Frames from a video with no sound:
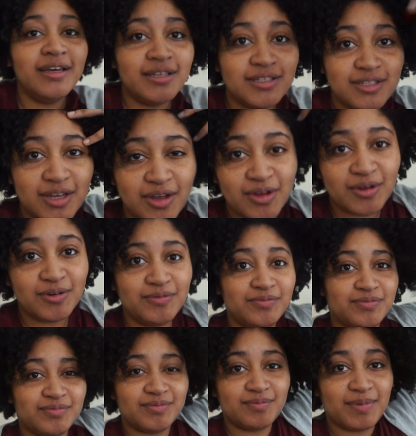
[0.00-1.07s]
So
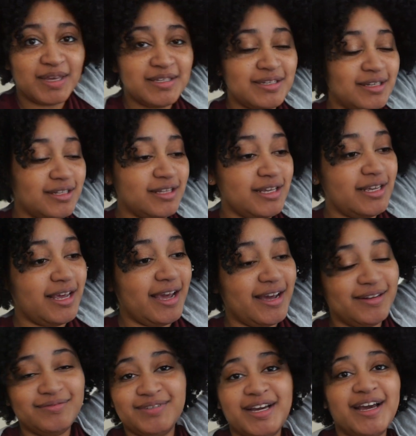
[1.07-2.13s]
basically,
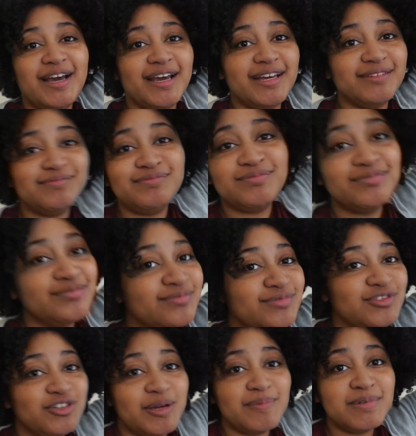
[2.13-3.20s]
yeah, I
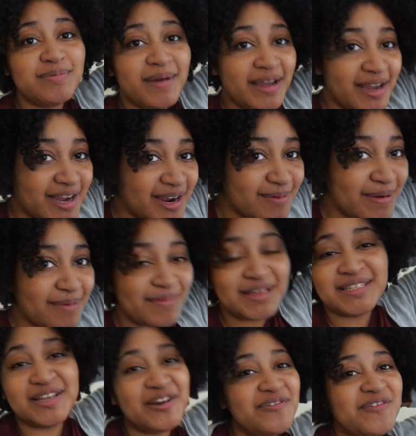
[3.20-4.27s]
trimmed my hair by
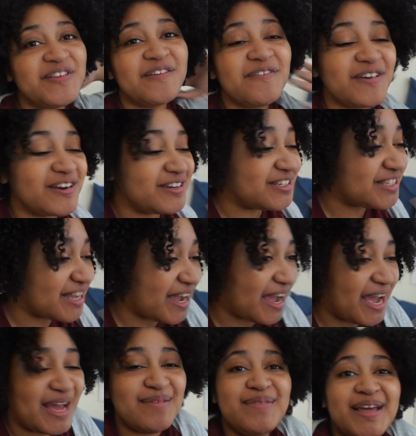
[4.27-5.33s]
myself for the first
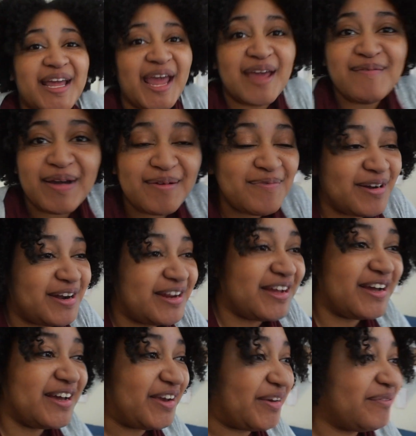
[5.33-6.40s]
time. It came out pretty
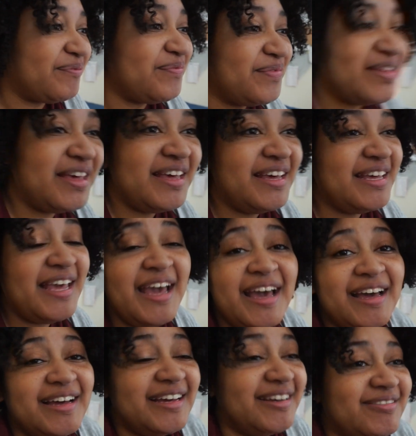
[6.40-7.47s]
good.
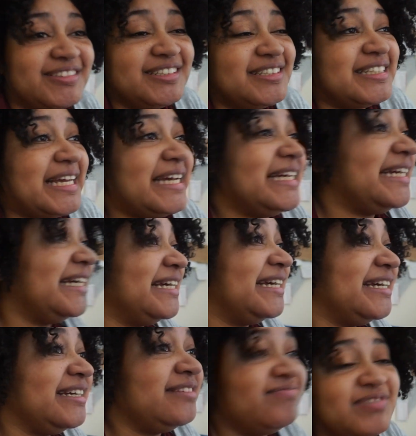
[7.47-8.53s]
Yeah, I was just like,
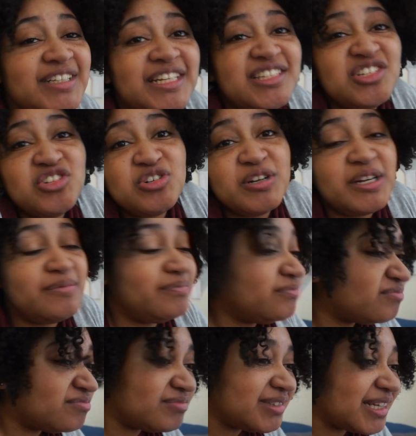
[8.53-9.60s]
needs a trim.
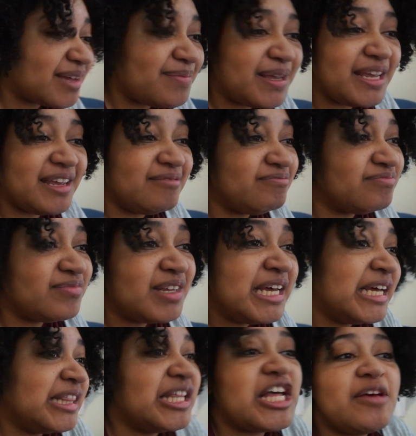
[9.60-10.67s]
Let me
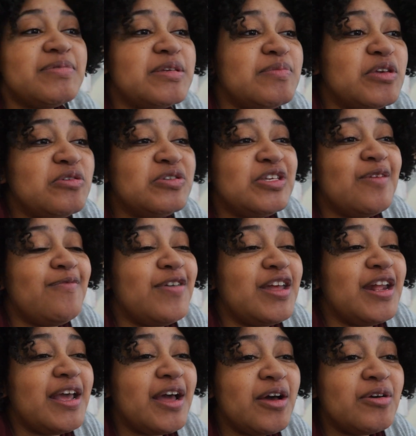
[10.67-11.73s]
look up some YouTube
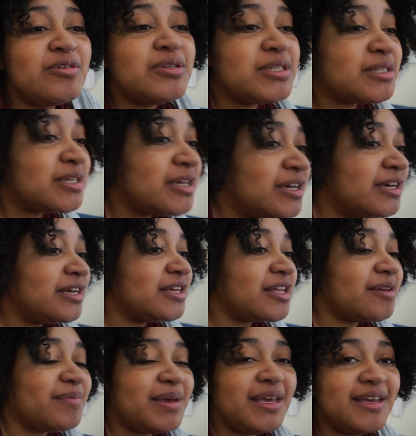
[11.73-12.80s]
videos.
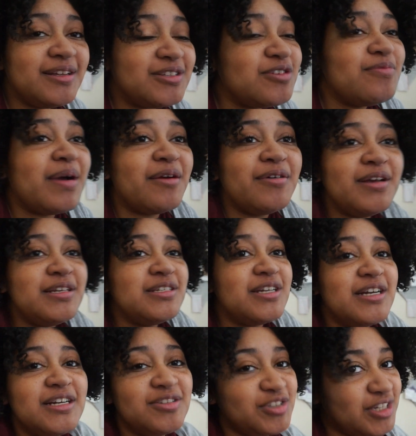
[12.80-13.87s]
Let me do my
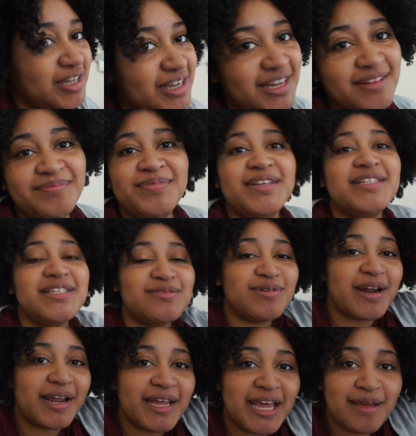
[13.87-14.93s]
research, and this is
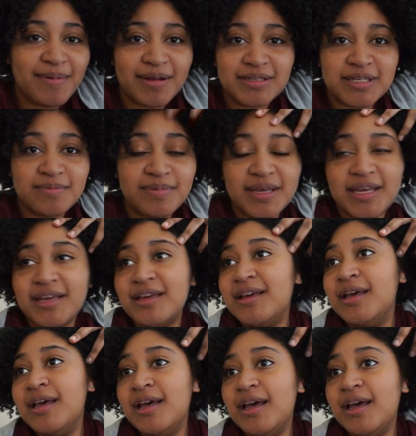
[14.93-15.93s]
what I came out to be.